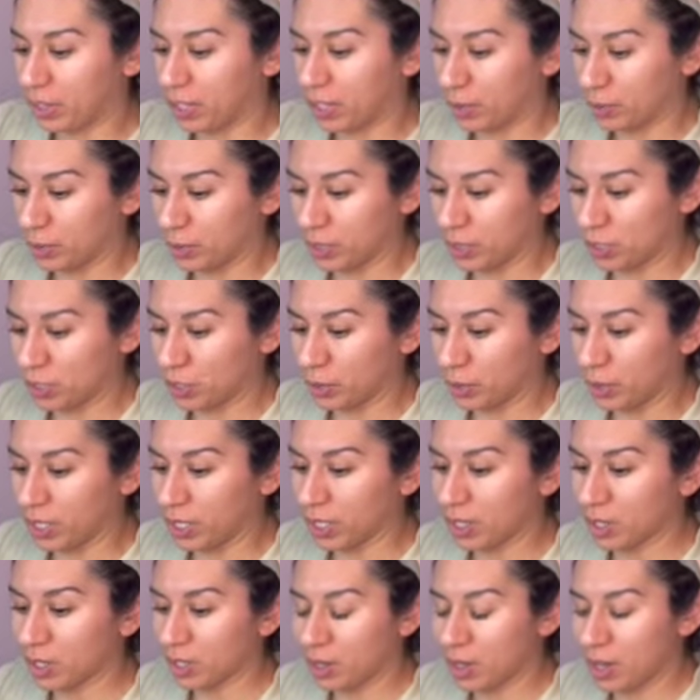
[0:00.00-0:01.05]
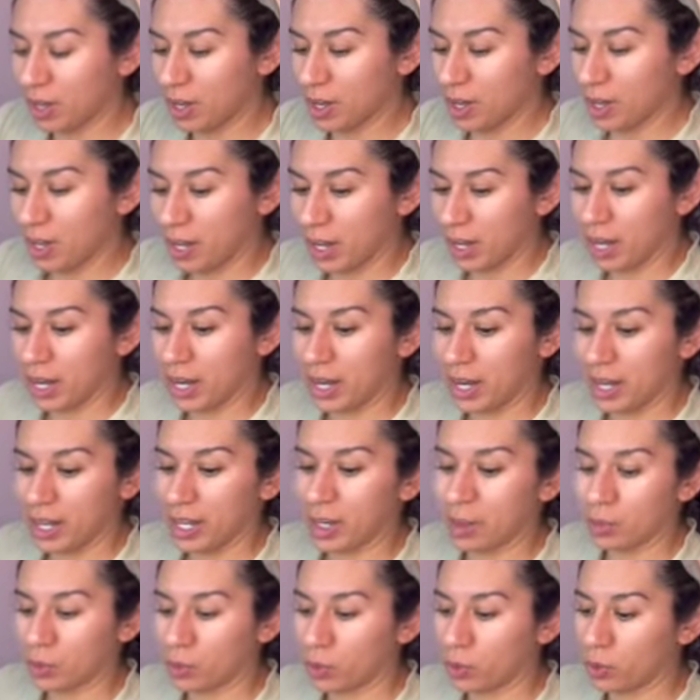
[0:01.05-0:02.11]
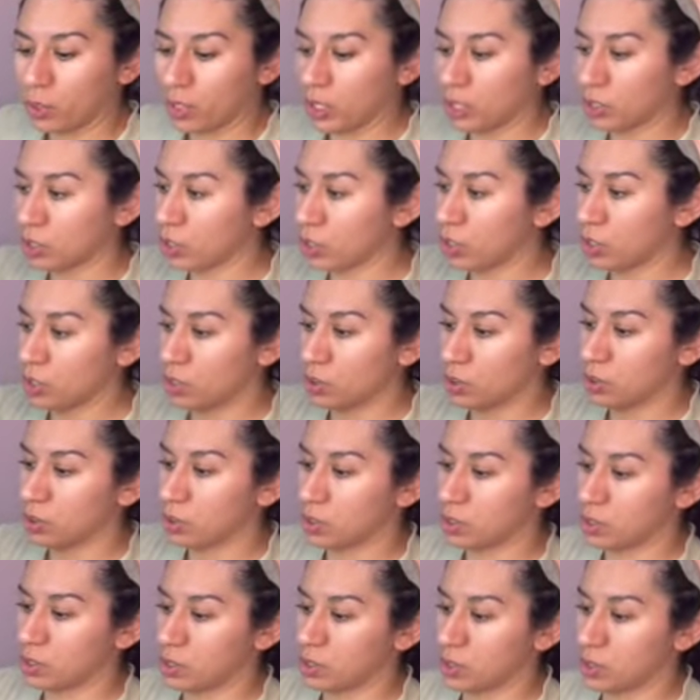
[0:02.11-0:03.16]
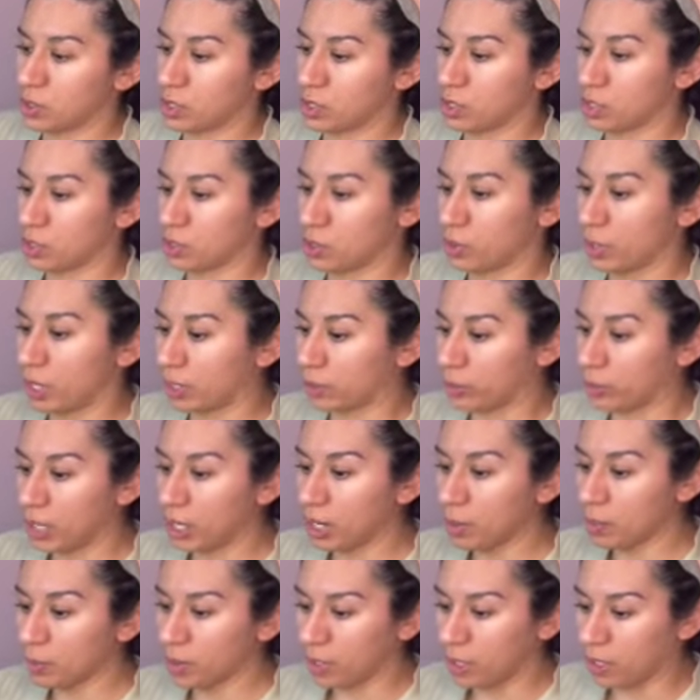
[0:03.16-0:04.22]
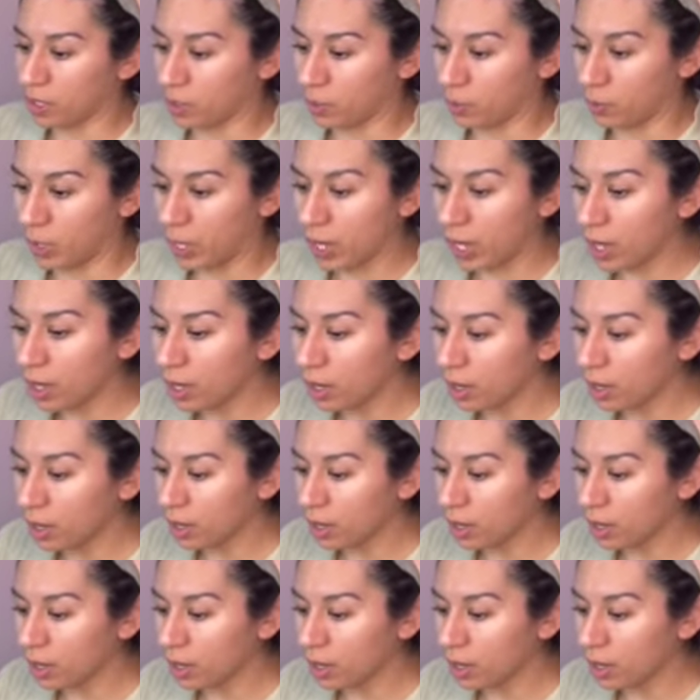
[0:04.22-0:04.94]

that I was doing, I am going to use this saran wrap anyway